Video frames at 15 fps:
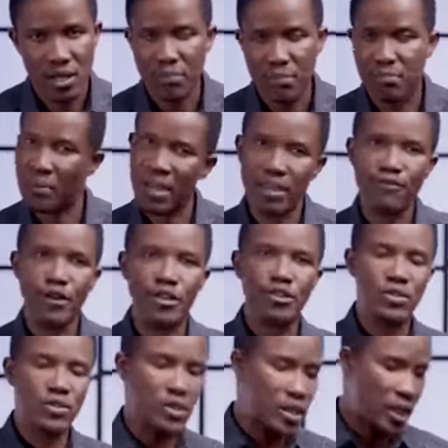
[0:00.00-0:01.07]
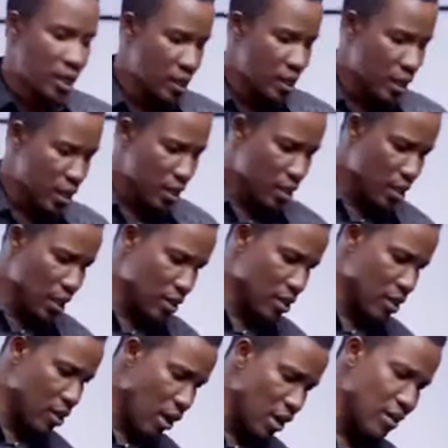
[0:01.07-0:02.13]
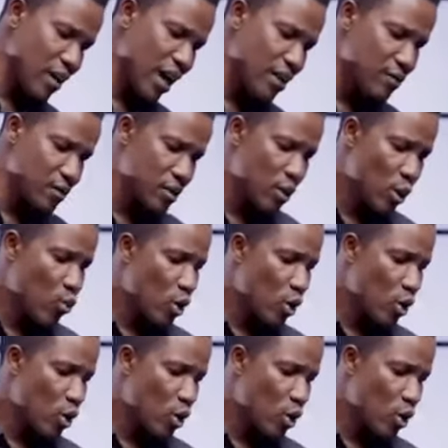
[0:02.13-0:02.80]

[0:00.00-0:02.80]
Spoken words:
I pray for you today that the God of heaven